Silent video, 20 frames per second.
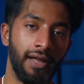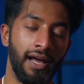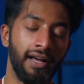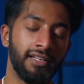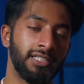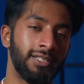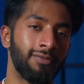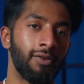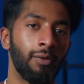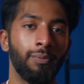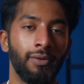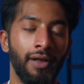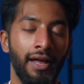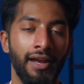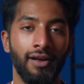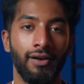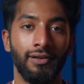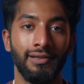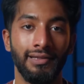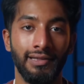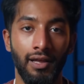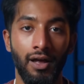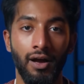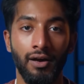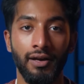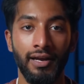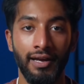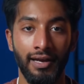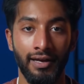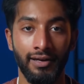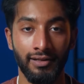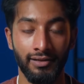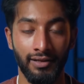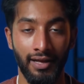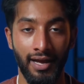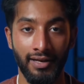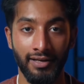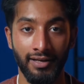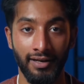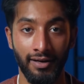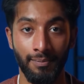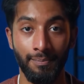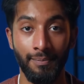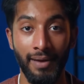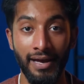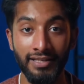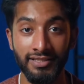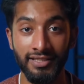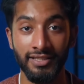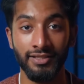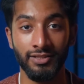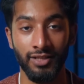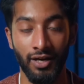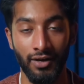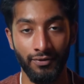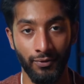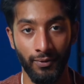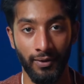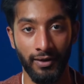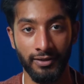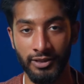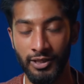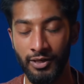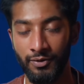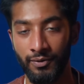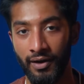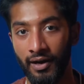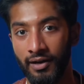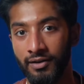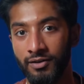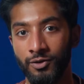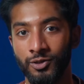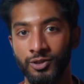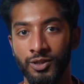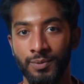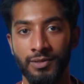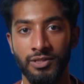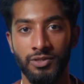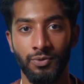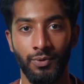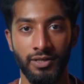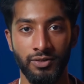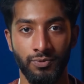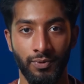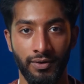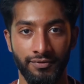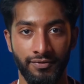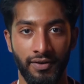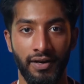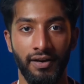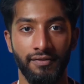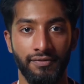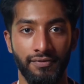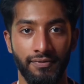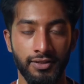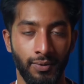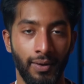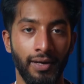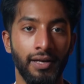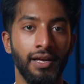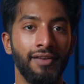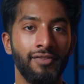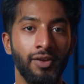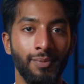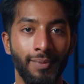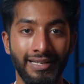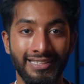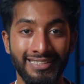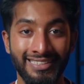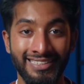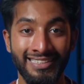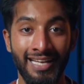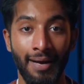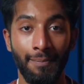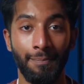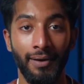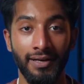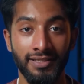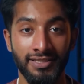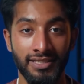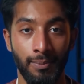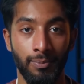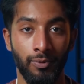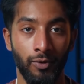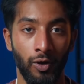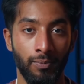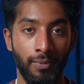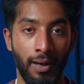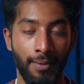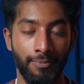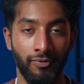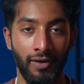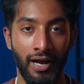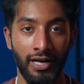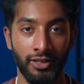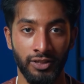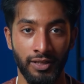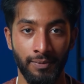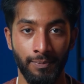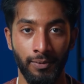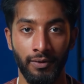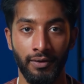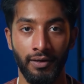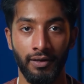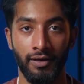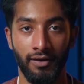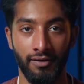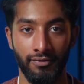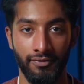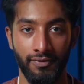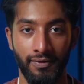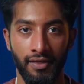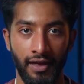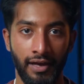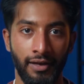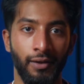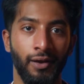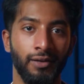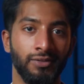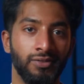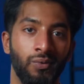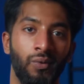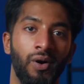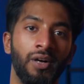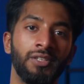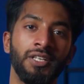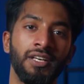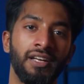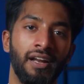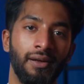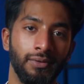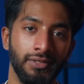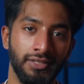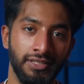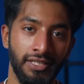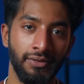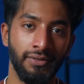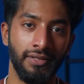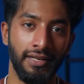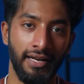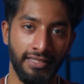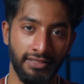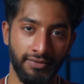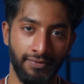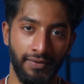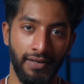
next if you're planning on locking in and landing an amazing software engineering internship in 2025, so I can give you my step-by-step roadmap for actually pulling it off. Thank you guys for watching, and I will see you in the next